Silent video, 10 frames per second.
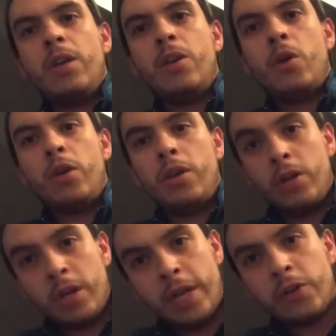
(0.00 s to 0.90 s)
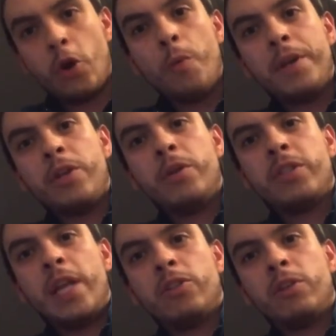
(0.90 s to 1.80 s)
you connect your
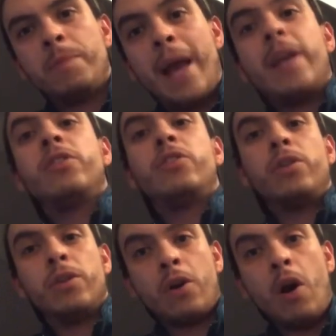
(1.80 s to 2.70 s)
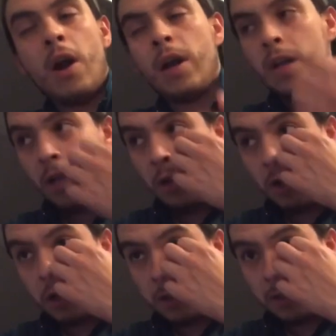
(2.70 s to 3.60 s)
OB2 sensor back into your car,
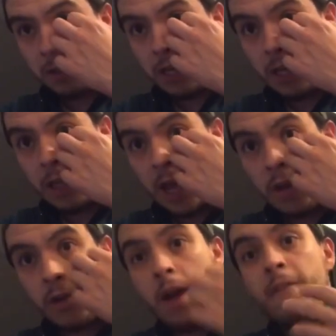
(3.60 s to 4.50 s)
you're going to see that you